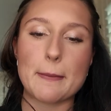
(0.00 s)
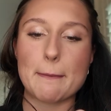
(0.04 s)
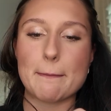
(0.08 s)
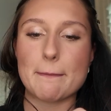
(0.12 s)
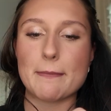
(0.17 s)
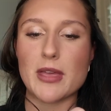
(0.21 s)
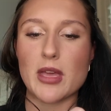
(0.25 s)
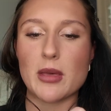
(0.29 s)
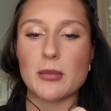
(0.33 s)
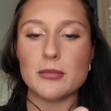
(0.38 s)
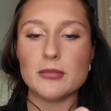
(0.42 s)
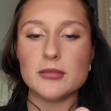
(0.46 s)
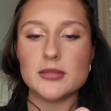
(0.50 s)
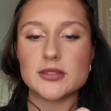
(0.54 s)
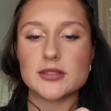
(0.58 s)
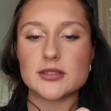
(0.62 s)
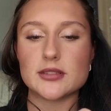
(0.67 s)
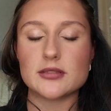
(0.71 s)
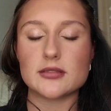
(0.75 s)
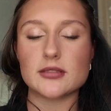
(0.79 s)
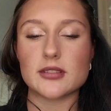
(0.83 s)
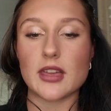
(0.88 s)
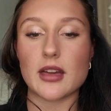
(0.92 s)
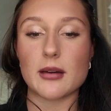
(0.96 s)

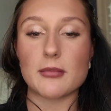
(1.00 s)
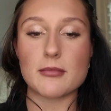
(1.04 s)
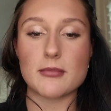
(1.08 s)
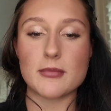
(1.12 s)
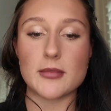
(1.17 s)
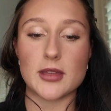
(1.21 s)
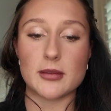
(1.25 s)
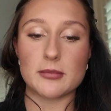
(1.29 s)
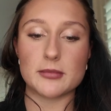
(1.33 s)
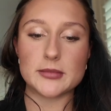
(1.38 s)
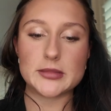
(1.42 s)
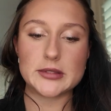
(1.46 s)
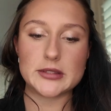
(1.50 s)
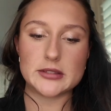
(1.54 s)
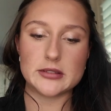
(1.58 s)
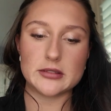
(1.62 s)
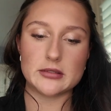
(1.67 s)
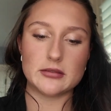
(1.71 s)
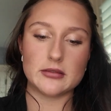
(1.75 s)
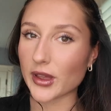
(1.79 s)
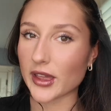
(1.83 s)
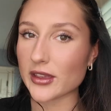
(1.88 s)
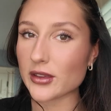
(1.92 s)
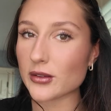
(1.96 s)
Mims. Yeah, Mims.
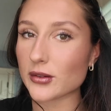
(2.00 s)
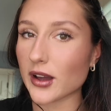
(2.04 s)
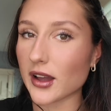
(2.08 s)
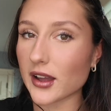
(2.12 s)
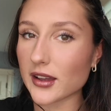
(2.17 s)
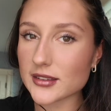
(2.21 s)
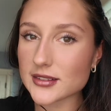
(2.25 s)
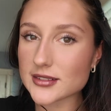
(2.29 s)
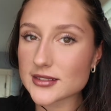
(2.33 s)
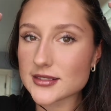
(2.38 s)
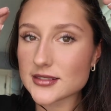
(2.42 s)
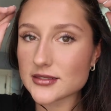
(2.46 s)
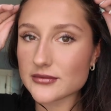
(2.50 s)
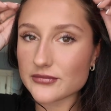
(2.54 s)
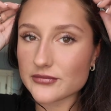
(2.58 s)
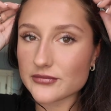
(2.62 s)
Okay, you guys.